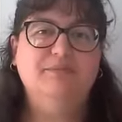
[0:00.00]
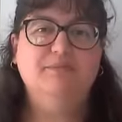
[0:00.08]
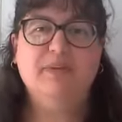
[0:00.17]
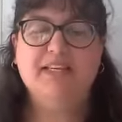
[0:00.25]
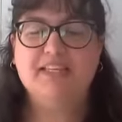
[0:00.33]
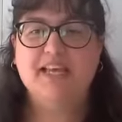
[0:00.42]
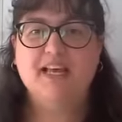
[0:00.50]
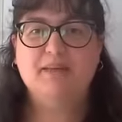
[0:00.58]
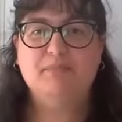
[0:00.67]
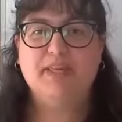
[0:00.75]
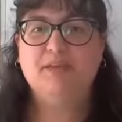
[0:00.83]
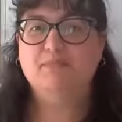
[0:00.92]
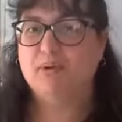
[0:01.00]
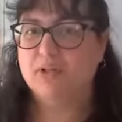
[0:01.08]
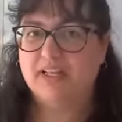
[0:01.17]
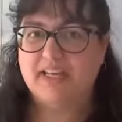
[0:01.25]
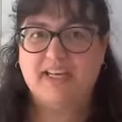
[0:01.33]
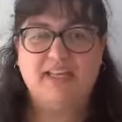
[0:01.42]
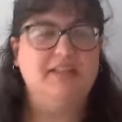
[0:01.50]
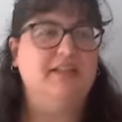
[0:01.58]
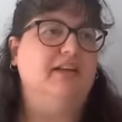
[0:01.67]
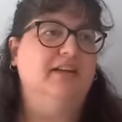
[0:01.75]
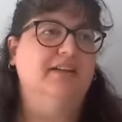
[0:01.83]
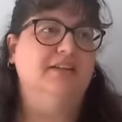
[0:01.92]
But being bullied,
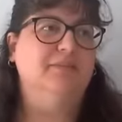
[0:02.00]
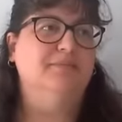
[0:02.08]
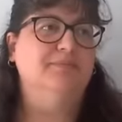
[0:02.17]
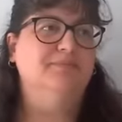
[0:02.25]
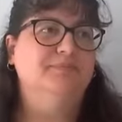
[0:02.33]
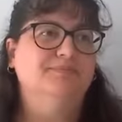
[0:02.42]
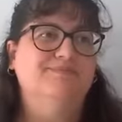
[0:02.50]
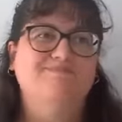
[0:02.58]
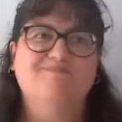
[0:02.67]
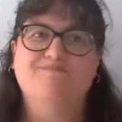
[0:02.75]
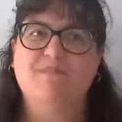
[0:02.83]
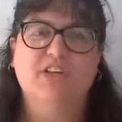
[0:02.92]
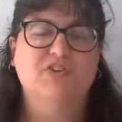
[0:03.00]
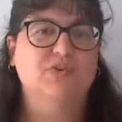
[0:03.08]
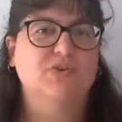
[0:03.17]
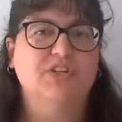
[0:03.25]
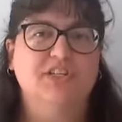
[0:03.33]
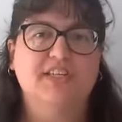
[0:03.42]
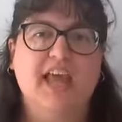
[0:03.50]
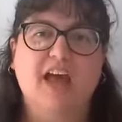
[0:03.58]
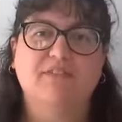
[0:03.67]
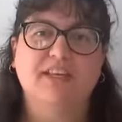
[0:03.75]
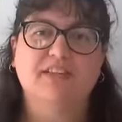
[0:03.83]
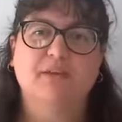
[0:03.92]
or just
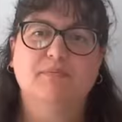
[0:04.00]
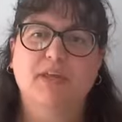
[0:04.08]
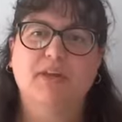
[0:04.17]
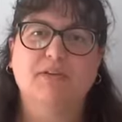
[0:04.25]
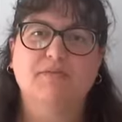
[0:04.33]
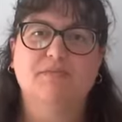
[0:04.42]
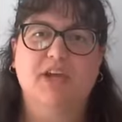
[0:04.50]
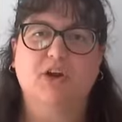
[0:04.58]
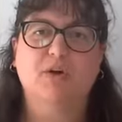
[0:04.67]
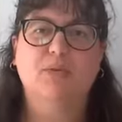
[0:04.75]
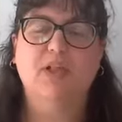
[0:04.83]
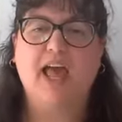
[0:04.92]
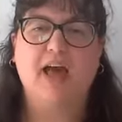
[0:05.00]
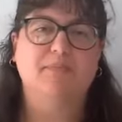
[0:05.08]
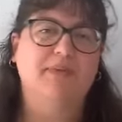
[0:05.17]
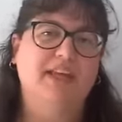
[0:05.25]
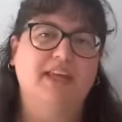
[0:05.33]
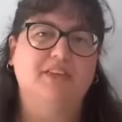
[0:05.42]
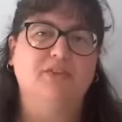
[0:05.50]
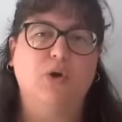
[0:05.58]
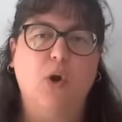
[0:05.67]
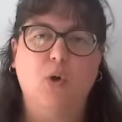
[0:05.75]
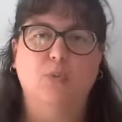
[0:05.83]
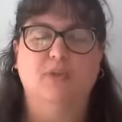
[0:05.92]
having something terrible happening in their
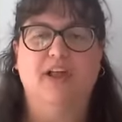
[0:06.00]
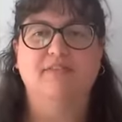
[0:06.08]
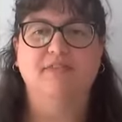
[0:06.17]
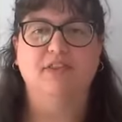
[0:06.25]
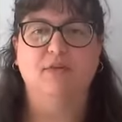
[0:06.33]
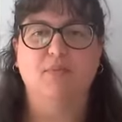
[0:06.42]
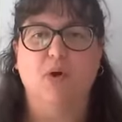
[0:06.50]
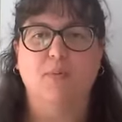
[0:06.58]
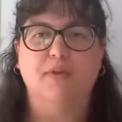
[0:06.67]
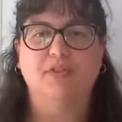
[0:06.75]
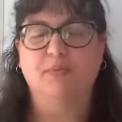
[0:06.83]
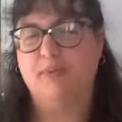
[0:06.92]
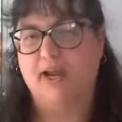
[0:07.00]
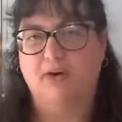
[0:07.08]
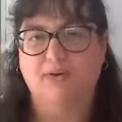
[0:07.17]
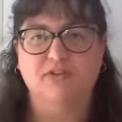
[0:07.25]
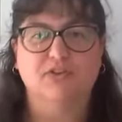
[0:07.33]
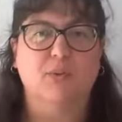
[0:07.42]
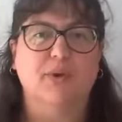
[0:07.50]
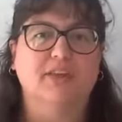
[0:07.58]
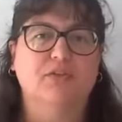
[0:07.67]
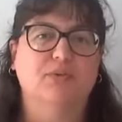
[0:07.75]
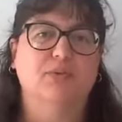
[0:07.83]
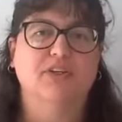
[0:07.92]
home life at the moment, the parents
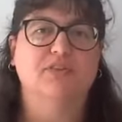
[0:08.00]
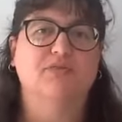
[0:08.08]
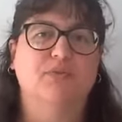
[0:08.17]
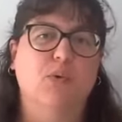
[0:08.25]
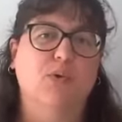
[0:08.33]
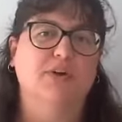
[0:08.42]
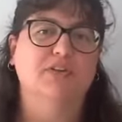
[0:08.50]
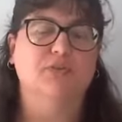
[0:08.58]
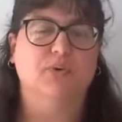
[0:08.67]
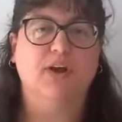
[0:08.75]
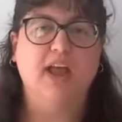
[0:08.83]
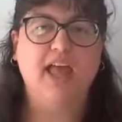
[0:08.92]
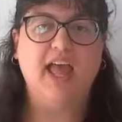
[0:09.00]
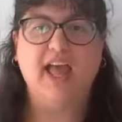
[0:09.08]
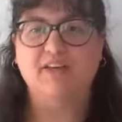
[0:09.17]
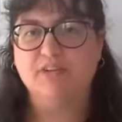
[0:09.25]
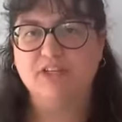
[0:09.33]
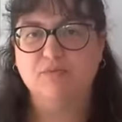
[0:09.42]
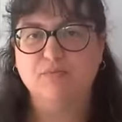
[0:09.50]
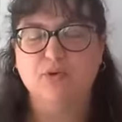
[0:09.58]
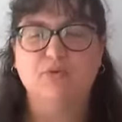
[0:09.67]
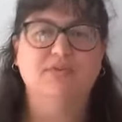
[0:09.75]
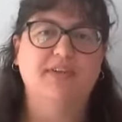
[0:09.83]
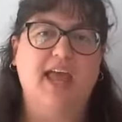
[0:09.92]
going through a divorce or having to
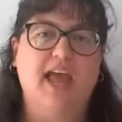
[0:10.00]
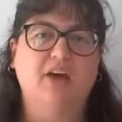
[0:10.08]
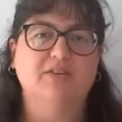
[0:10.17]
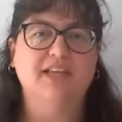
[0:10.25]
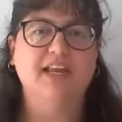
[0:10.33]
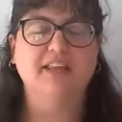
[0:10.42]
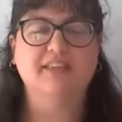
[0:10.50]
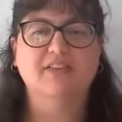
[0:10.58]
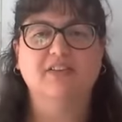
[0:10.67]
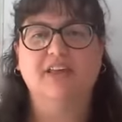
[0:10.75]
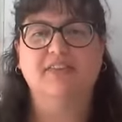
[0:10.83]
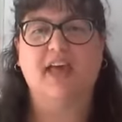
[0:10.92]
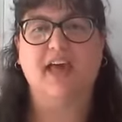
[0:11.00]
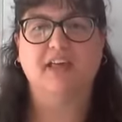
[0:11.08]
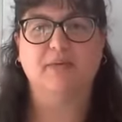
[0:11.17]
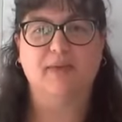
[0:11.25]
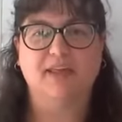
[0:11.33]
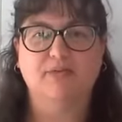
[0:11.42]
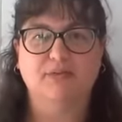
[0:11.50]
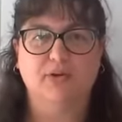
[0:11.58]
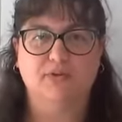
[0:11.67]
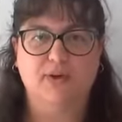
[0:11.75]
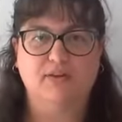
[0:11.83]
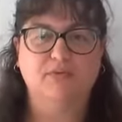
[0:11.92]
move towns, anything like that can make for
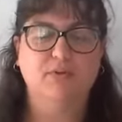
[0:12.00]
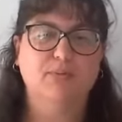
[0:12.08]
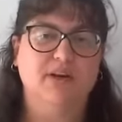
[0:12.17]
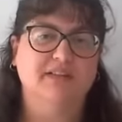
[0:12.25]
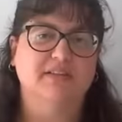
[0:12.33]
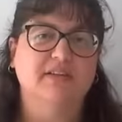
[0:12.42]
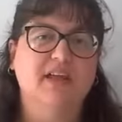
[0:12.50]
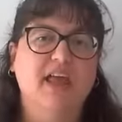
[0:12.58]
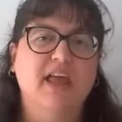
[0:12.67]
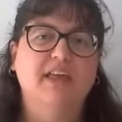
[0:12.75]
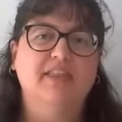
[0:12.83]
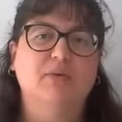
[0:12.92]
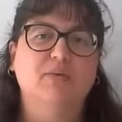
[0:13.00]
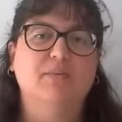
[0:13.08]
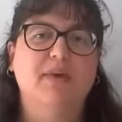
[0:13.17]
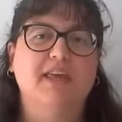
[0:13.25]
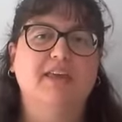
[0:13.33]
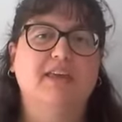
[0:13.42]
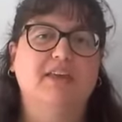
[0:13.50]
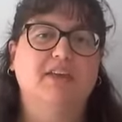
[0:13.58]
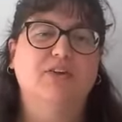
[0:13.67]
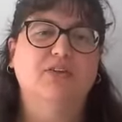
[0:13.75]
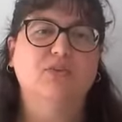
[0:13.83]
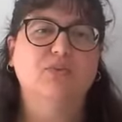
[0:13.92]
a dreadful present that will make
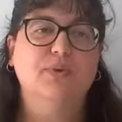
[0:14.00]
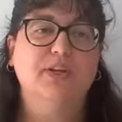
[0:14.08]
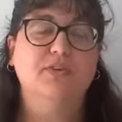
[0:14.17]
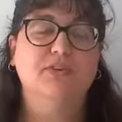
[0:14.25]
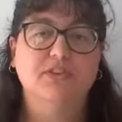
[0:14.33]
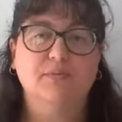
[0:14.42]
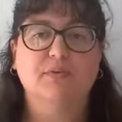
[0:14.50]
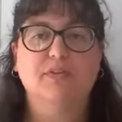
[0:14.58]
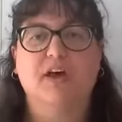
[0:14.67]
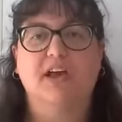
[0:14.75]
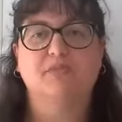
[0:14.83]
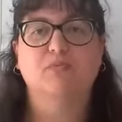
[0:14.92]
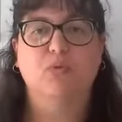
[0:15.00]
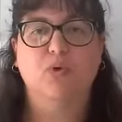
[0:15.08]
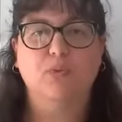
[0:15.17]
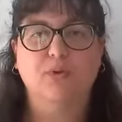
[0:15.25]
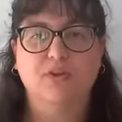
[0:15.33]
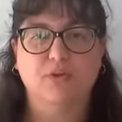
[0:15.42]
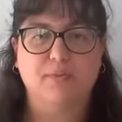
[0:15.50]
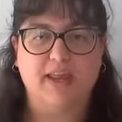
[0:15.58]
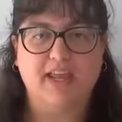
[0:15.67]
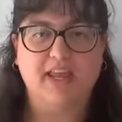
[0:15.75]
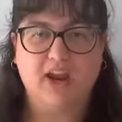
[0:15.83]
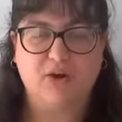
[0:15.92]
the reader sympathize more with your
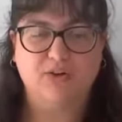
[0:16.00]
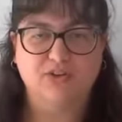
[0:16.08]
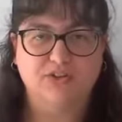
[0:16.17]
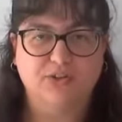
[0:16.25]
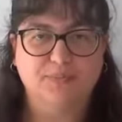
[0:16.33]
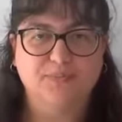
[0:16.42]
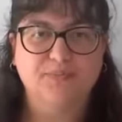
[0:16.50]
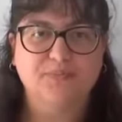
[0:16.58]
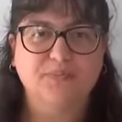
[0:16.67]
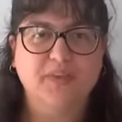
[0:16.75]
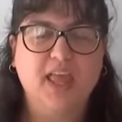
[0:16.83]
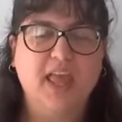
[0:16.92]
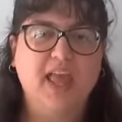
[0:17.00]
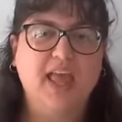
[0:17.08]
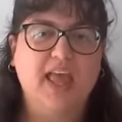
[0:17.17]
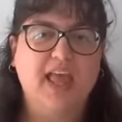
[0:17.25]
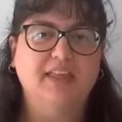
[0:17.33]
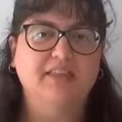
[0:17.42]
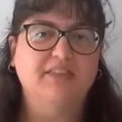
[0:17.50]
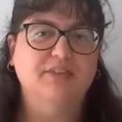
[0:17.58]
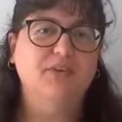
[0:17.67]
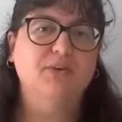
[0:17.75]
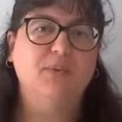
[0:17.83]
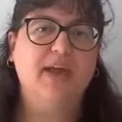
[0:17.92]
main character. And the
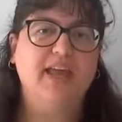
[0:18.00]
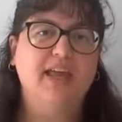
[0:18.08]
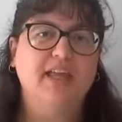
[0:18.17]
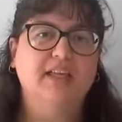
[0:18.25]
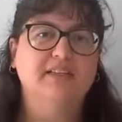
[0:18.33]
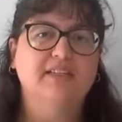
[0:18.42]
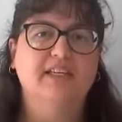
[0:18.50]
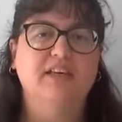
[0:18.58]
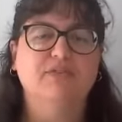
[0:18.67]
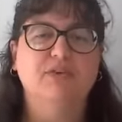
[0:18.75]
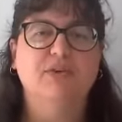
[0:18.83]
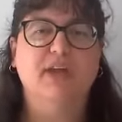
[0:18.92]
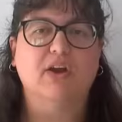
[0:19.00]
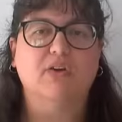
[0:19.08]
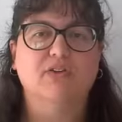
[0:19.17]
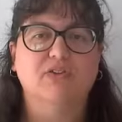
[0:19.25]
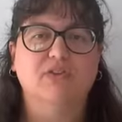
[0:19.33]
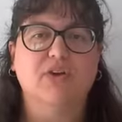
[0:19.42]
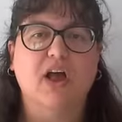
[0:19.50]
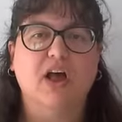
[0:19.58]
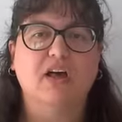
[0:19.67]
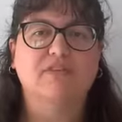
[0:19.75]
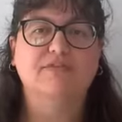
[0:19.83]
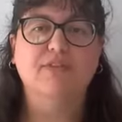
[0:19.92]
third way is to give your character
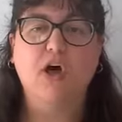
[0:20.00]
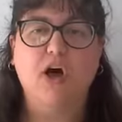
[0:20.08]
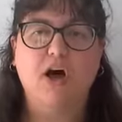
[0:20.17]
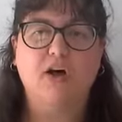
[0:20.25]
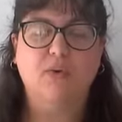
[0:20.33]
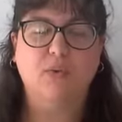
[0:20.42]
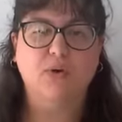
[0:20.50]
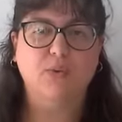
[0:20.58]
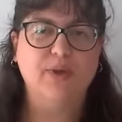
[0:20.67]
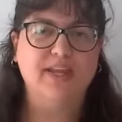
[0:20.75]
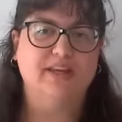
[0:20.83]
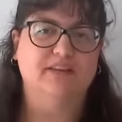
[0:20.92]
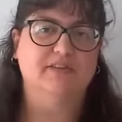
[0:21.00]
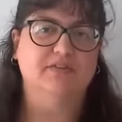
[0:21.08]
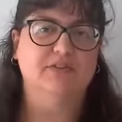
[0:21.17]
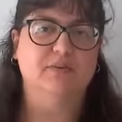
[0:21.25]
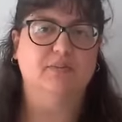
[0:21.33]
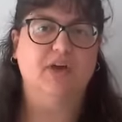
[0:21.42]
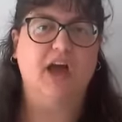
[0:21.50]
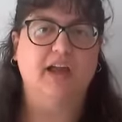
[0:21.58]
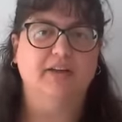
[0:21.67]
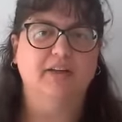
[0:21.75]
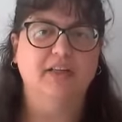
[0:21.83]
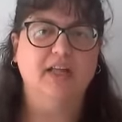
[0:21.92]
a flaw or a weakness of some
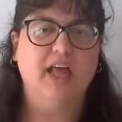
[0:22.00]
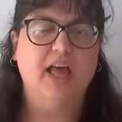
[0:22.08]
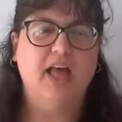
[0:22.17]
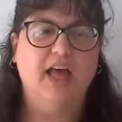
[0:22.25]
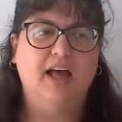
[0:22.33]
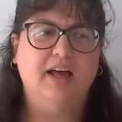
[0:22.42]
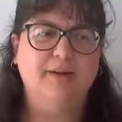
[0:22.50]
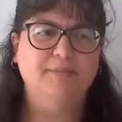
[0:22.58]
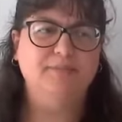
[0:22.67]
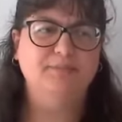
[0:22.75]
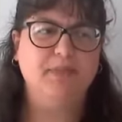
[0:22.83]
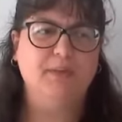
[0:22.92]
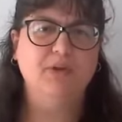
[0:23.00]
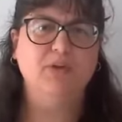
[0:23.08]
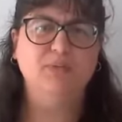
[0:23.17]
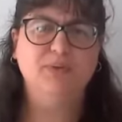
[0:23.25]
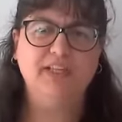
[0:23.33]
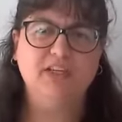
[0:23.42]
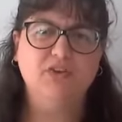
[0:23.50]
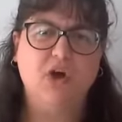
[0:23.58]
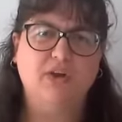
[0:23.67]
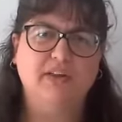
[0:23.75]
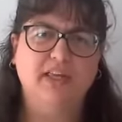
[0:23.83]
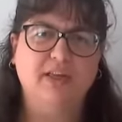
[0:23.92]
kind. I'm not really
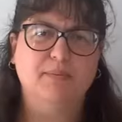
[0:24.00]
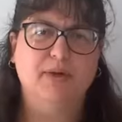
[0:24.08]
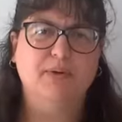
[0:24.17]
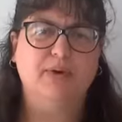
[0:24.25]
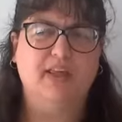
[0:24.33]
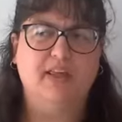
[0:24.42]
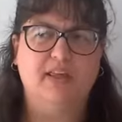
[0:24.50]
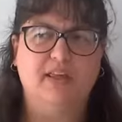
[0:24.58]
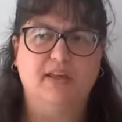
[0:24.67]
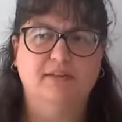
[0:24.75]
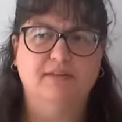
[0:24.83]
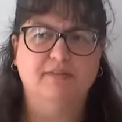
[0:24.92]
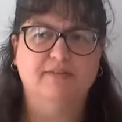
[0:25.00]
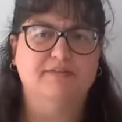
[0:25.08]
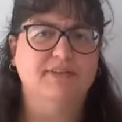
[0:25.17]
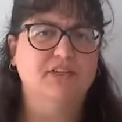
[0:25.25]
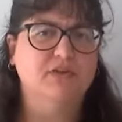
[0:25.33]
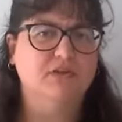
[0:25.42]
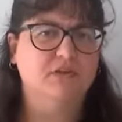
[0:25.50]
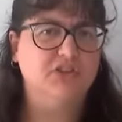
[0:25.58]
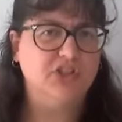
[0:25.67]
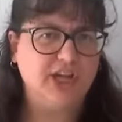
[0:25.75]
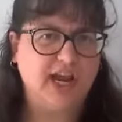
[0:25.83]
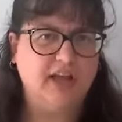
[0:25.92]
talking about a physical
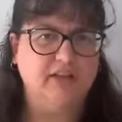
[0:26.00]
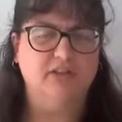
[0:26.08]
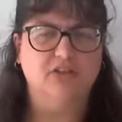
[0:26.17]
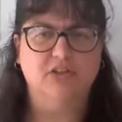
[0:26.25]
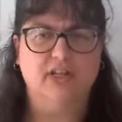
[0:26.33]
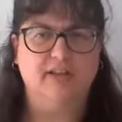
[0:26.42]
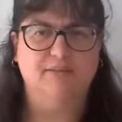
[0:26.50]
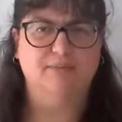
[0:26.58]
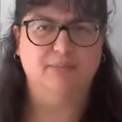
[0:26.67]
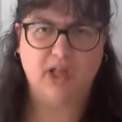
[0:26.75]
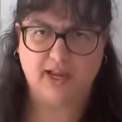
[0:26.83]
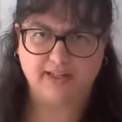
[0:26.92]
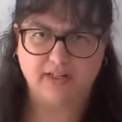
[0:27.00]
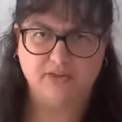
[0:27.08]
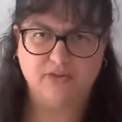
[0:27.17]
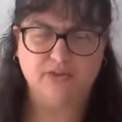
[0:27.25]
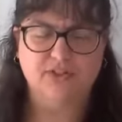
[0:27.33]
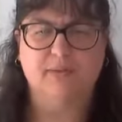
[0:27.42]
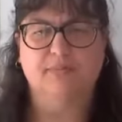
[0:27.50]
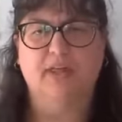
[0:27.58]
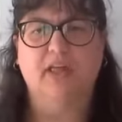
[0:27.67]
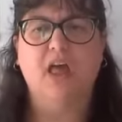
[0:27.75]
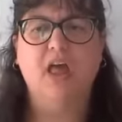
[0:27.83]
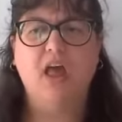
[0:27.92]
challenge like blindness or something.